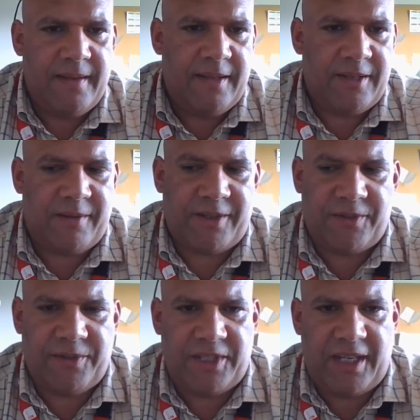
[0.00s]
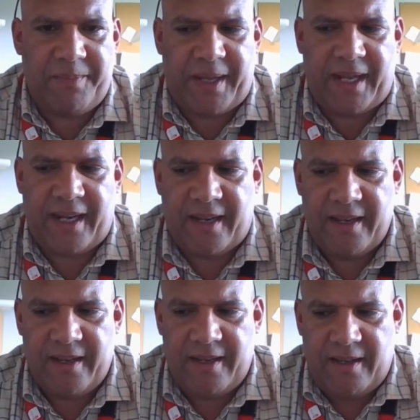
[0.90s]
So I shall see you back
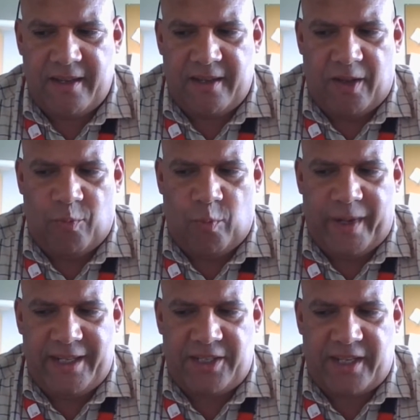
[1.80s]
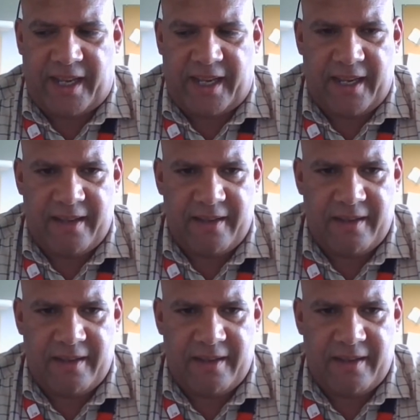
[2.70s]
on Wednesday,